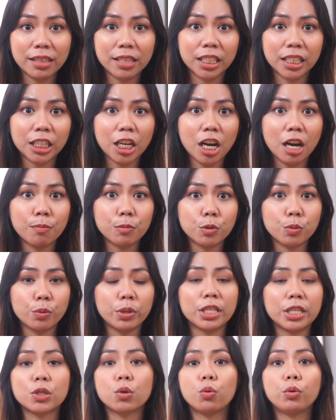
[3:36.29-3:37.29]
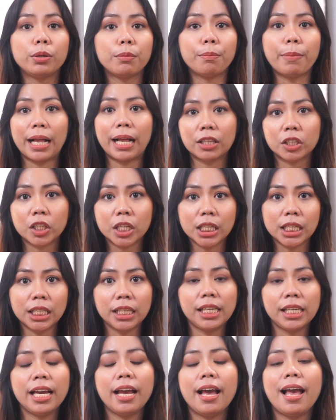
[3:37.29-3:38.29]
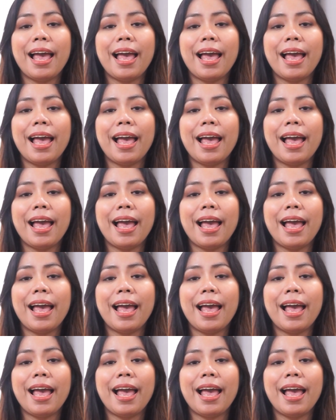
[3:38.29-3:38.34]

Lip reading: that comes with its own balcony